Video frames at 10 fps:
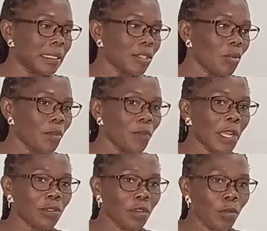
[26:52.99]
So if we
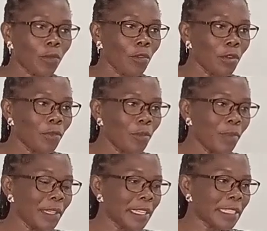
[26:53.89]
are talking of rural
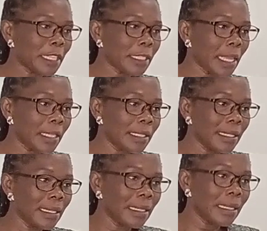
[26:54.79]
development, as I said,
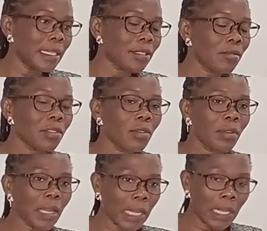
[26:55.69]
it's not
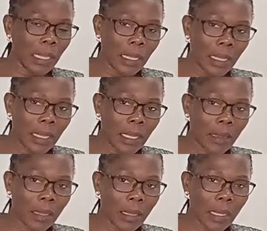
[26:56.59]
only
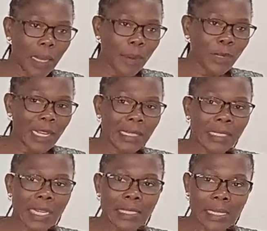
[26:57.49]
about
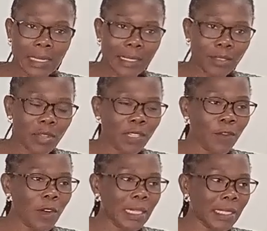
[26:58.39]
agriculture. So it
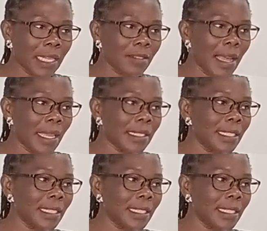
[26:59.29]
focuses, that's why it's